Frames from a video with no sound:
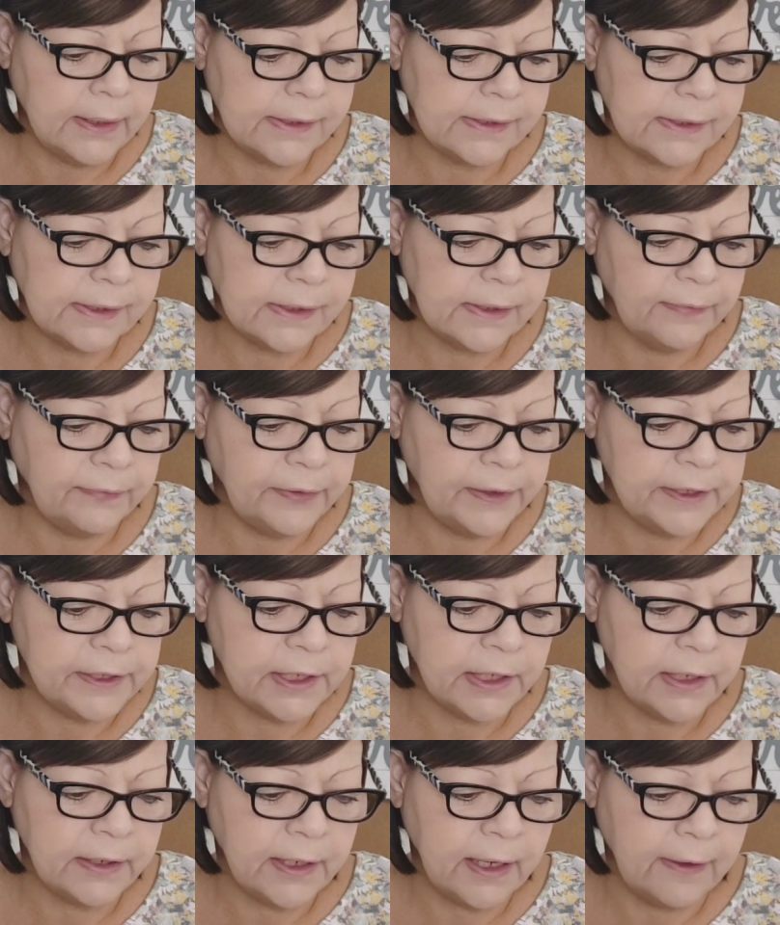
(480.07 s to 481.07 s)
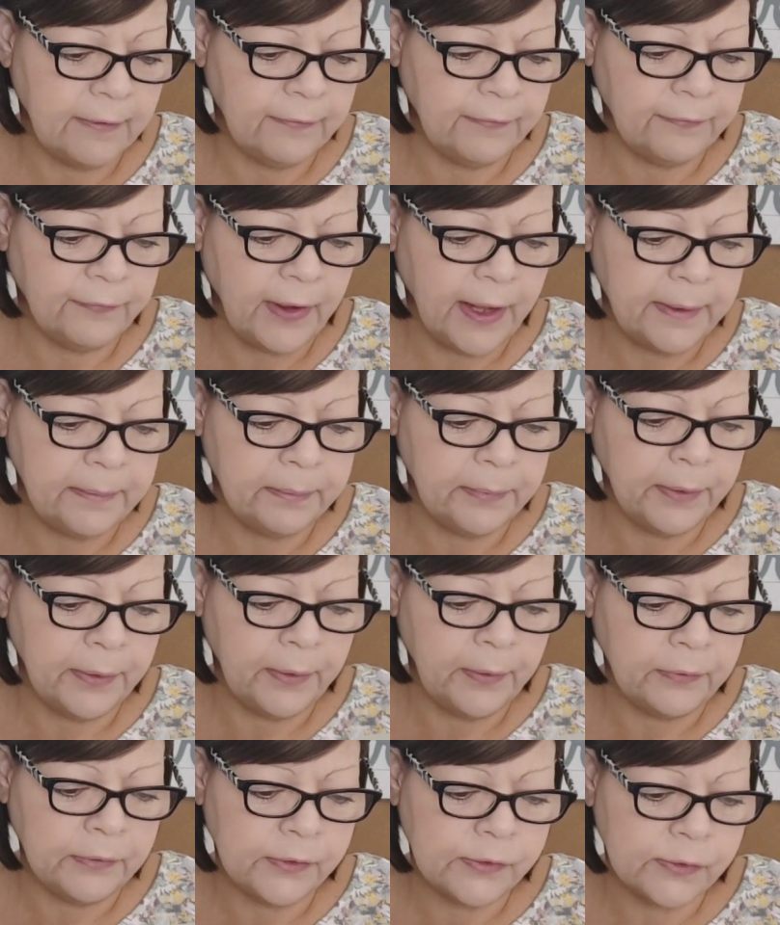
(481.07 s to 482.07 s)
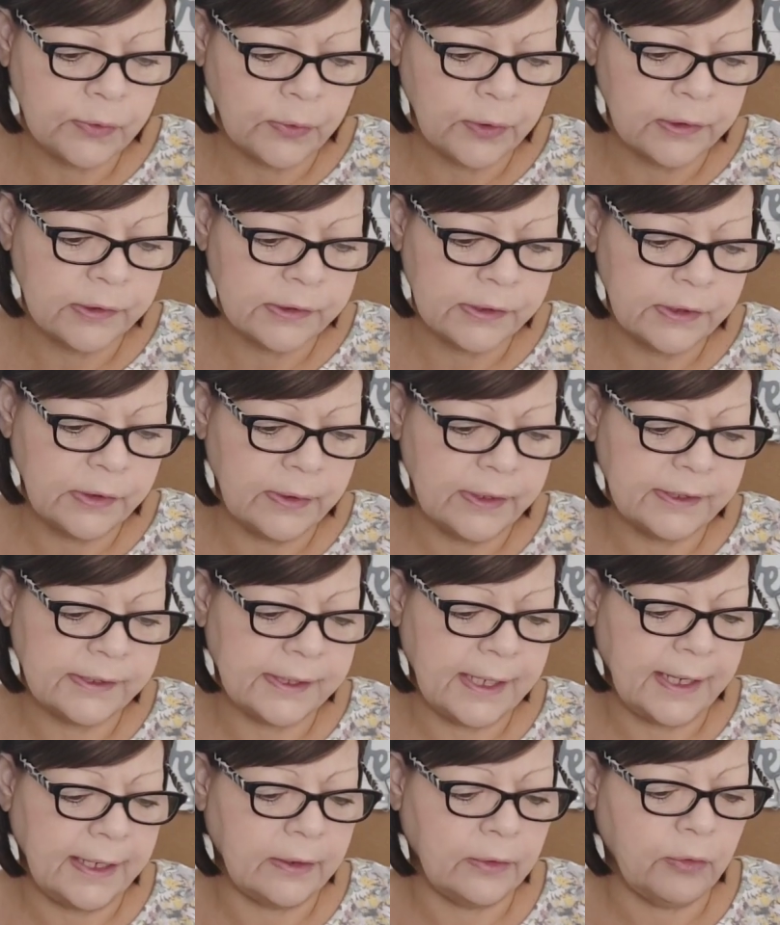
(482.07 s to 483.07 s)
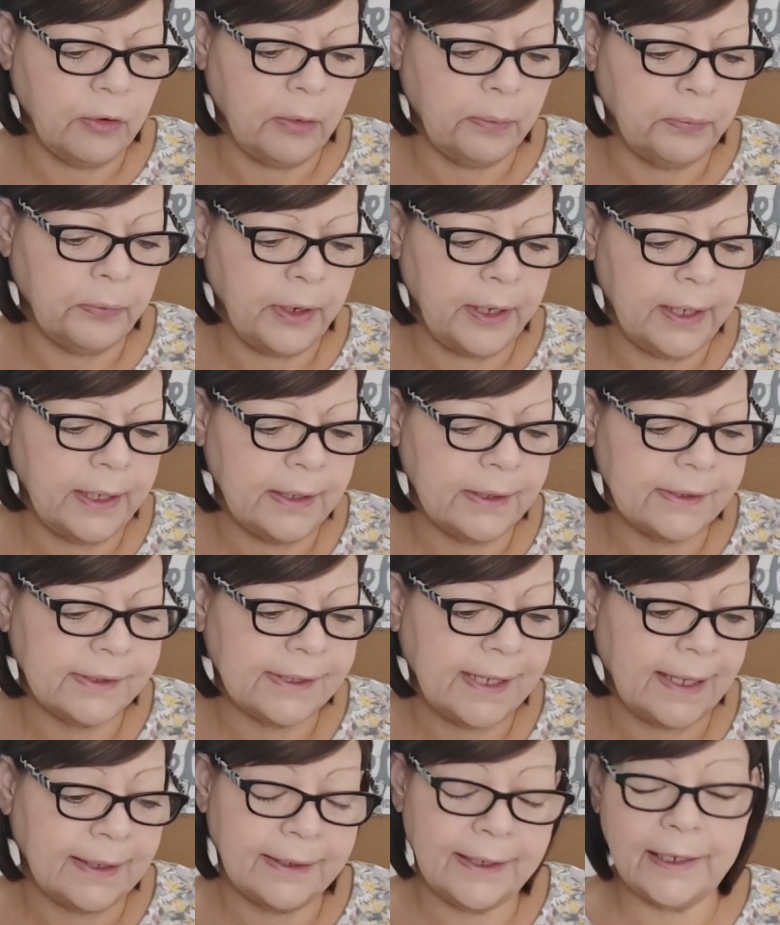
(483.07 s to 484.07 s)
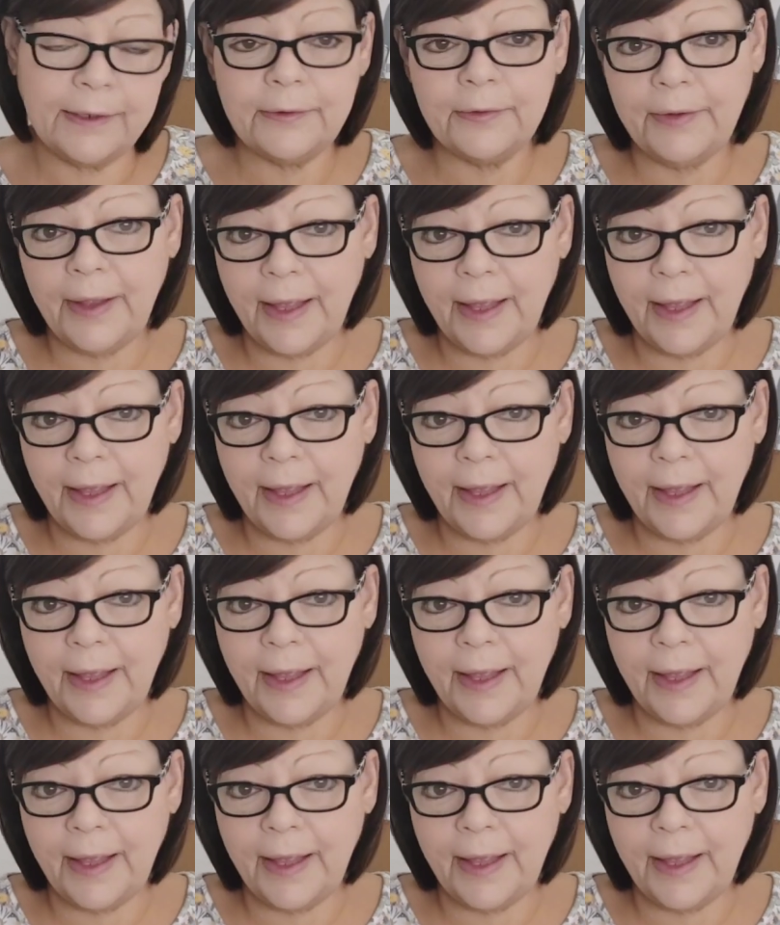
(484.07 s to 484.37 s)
it's division of Fibrosource USA Incorporated, San Diego,